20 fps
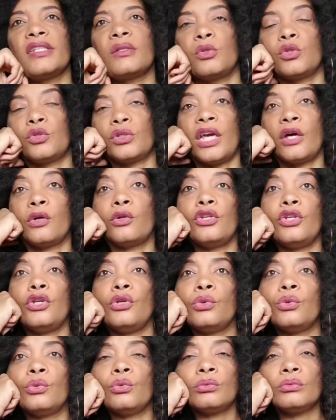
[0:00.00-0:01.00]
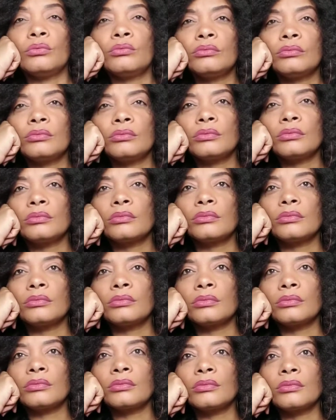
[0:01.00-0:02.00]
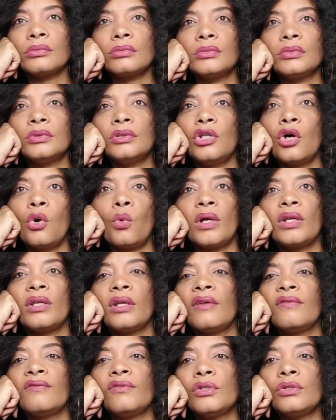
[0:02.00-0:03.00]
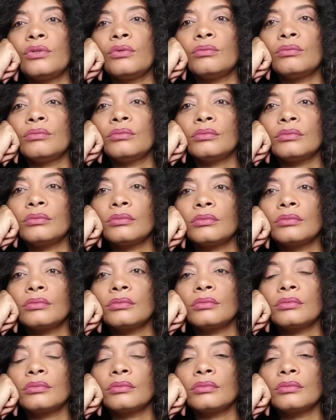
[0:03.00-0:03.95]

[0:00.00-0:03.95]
Your voice will tell you no one loves you.